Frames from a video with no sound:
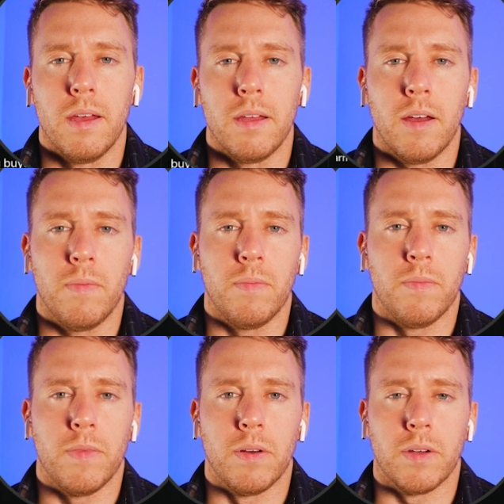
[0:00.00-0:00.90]
Yep,
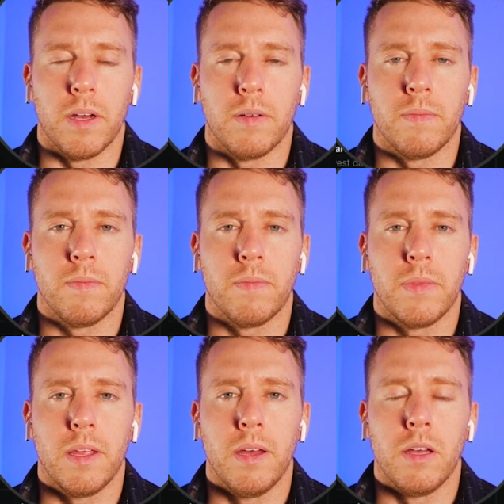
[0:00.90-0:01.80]
okay.
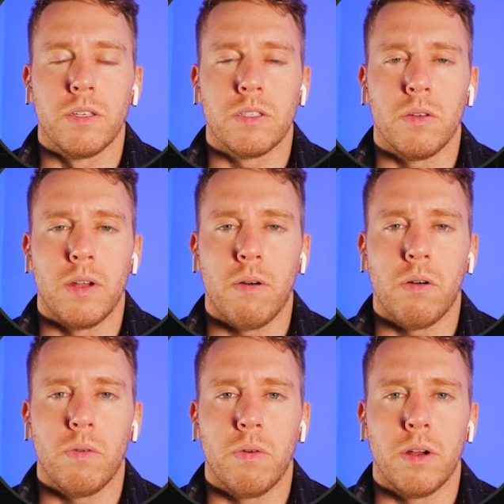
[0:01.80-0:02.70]
So now
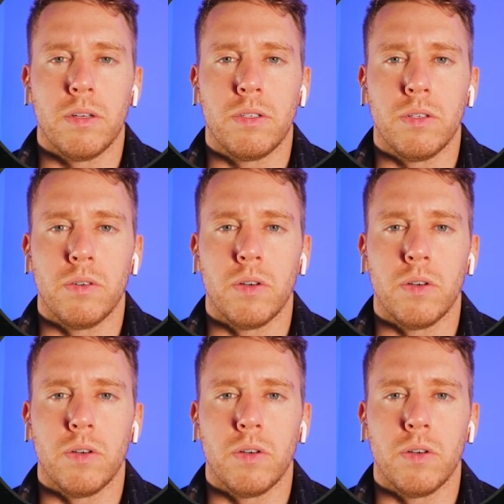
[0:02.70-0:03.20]
what we wanna do